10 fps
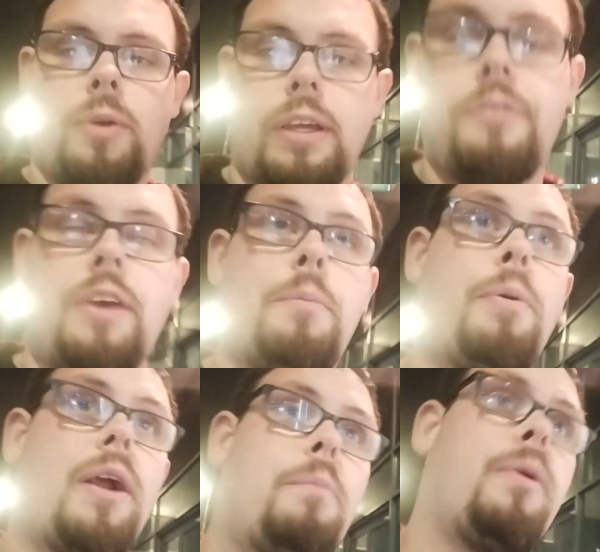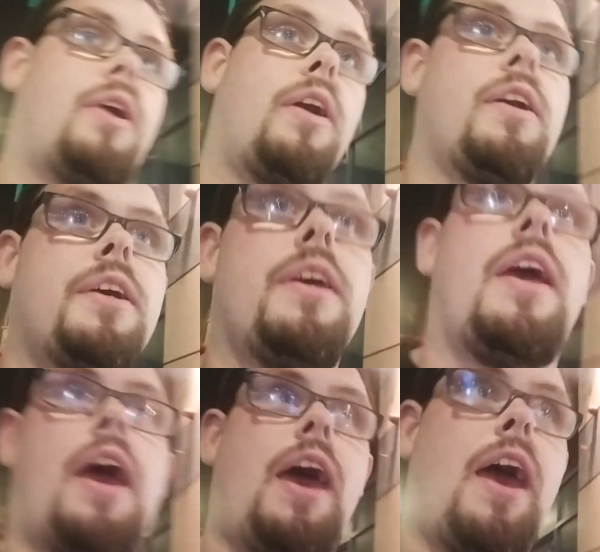We'll give you a proper
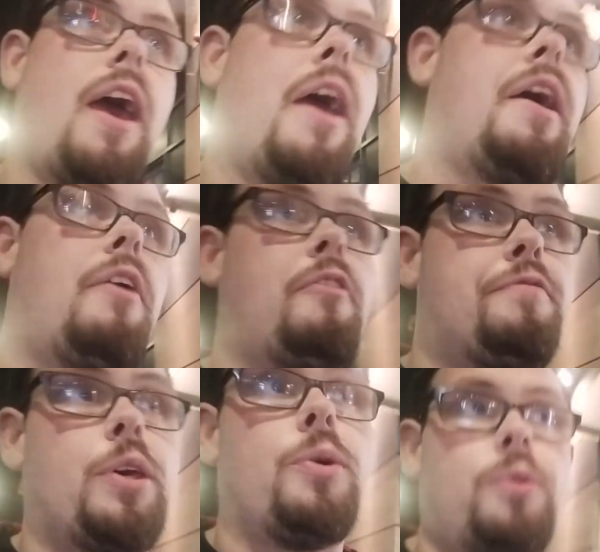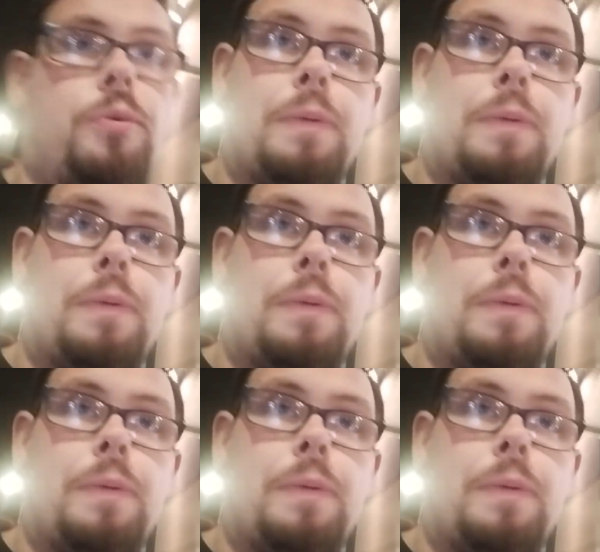review,